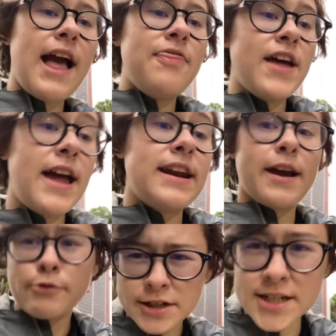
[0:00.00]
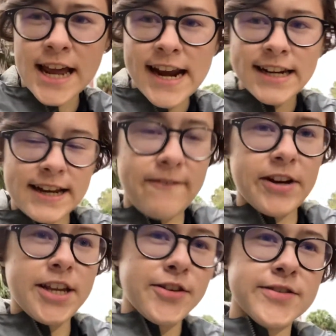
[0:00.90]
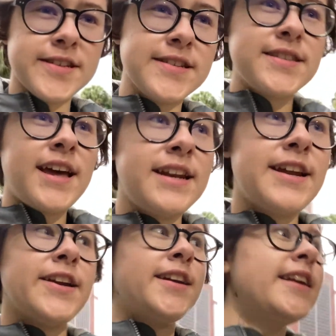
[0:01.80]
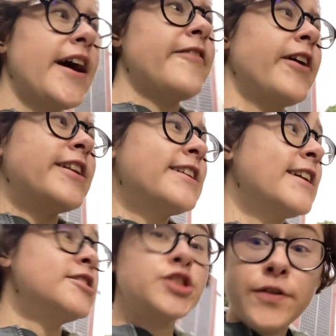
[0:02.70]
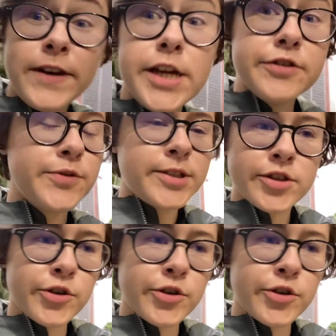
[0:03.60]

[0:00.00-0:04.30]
and then I worked on editing videos since then and now I've edited two videos which is